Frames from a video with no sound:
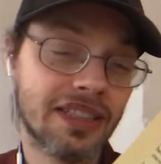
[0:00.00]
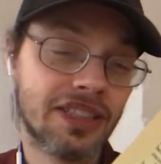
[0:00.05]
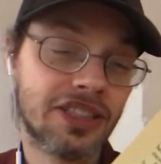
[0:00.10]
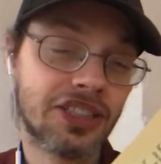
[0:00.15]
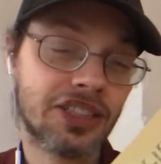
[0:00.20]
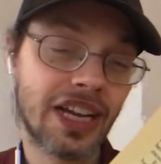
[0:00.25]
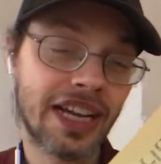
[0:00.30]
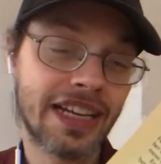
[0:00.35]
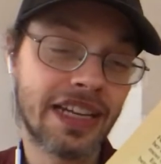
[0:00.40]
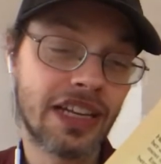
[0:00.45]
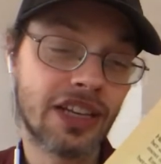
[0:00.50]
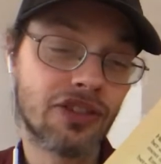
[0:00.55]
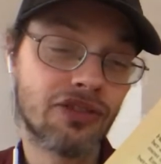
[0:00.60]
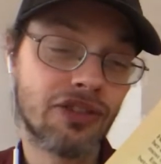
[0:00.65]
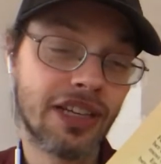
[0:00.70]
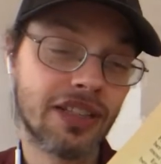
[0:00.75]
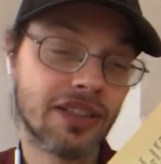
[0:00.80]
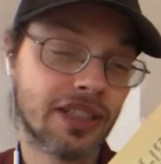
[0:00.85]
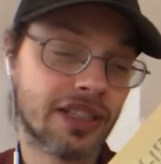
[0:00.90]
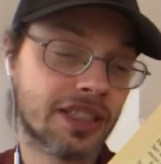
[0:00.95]
shining
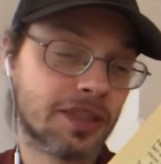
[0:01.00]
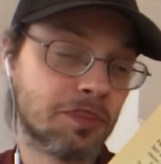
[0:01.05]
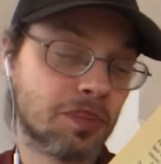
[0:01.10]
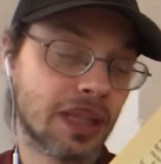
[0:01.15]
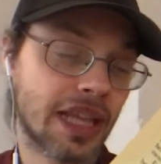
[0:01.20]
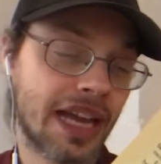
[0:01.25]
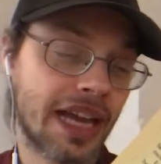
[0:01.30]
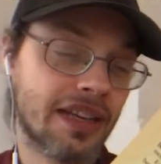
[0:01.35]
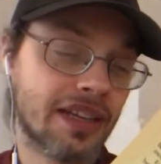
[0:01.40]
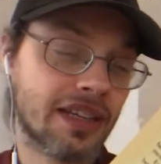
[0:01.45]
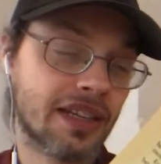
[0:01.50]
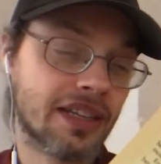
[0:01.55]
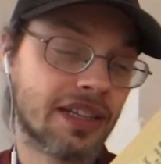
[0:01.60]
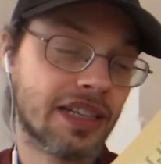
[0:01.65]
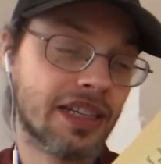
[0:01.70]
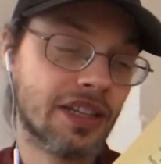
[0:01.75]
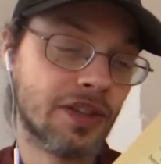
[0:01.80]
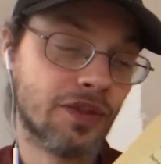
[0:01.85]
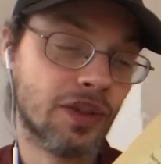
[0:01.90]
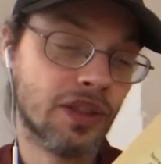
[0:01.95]
ringlets blending at
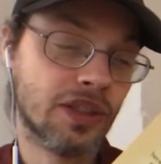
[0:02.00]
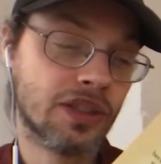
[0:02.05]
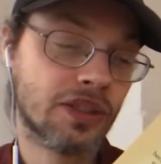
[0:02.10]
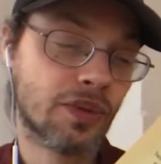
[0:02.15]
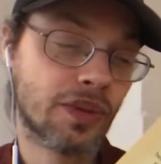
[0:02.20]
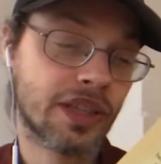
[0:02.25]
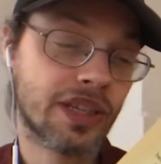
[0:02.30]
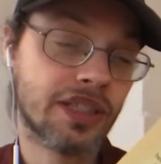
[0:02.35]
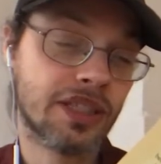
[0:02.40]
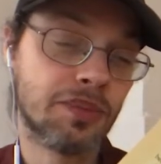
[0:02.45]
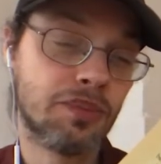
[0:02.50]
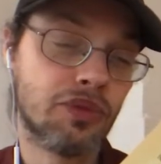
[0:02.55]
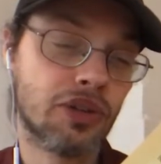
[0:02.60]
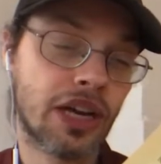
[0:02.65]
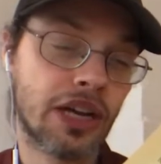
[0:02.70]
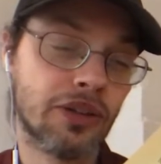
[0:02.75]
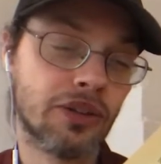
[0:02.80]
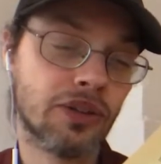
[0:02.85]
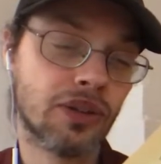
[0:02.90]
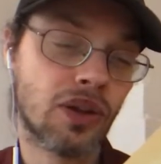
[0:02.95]
intervals with his
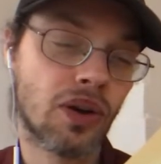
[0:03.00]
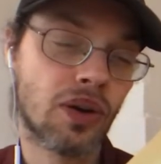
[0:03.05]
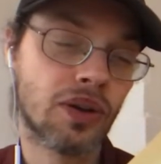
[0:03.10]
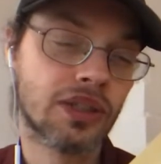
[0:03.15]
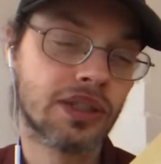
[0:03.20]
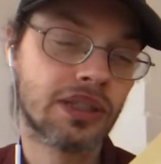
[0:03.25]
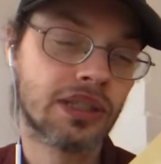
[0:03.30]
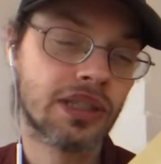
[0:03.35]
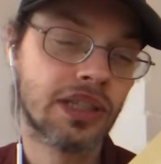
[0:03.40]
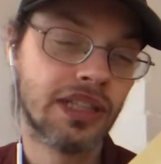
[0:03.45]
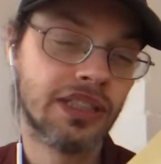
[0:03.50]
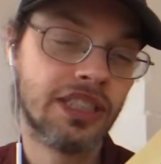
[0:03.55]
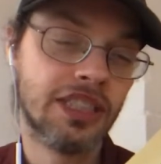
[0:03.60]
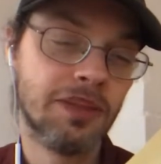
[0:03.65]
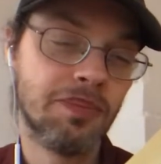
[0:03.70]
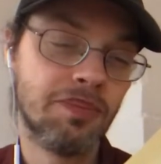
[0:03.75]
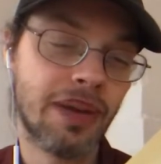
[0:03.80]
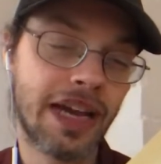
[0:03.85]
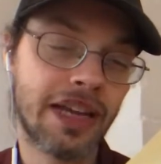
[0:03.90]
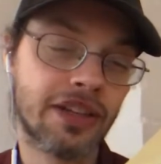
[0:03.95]
brown locks as she
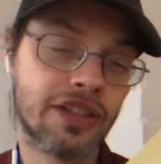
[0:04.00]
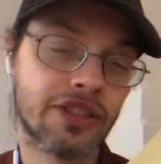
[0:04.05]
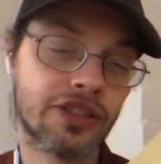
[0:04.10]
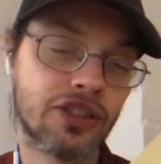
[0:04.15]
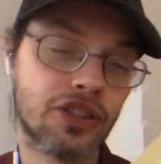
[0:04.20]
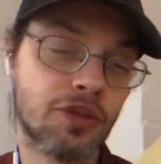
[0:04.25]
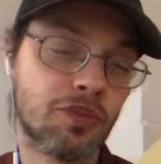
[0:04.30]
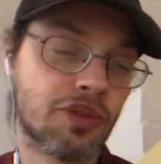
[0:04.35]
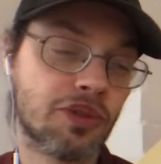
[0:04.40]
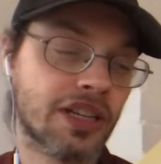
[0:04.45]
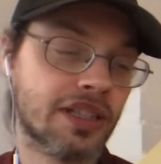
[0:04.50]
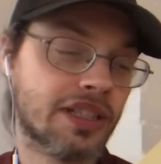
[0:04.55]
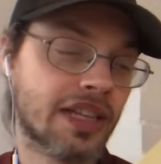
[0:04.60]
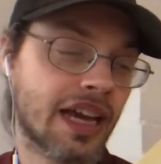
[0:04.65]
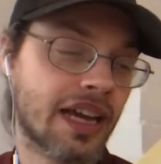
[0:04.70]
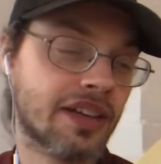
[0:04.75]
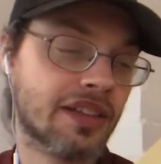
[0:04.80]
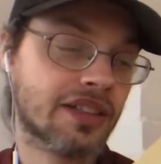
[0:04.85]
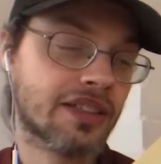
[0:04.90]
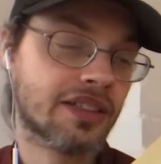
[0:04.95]
bent to
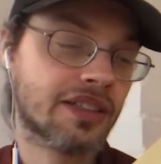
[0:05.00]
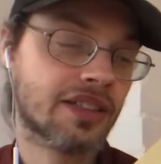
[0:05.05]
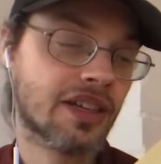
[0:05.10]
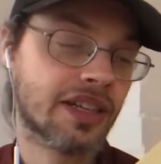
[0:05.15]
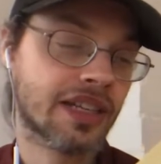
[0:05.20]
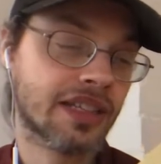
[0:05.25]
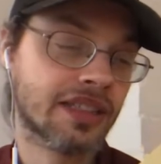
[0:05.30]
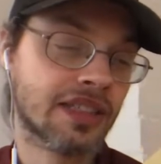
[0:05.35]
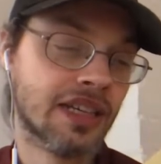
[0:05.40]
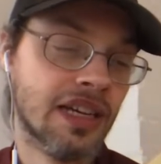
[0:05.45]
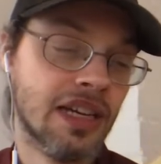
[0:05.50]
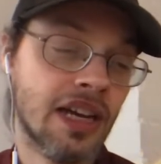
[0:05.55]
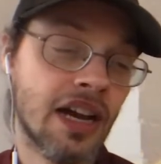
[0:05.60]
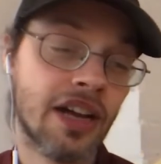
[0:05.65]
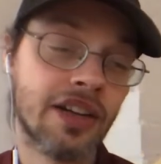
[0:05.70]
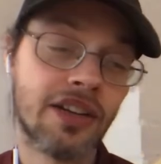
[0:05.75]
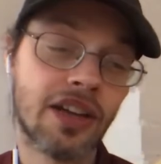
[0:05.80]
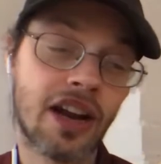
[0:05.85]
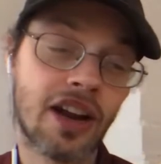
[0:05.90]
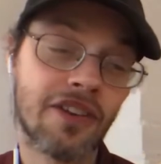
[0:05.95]
superintend his studies,
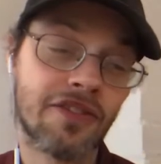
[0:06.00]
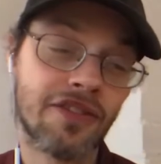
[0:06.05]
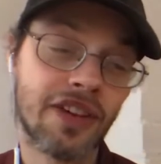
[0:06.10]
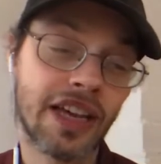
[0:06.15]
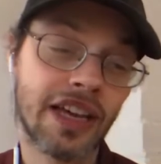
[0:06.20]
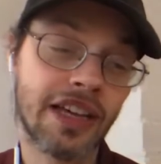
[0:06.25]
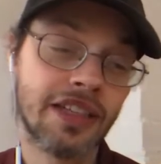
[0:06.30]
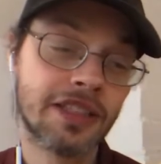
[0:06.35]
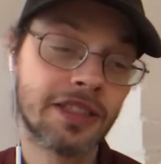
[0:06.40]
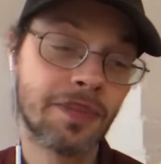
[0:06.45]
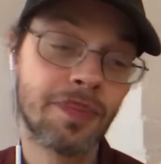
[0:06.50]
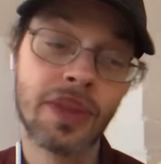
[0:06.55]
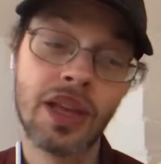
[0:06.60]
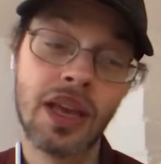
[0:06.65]
and her face,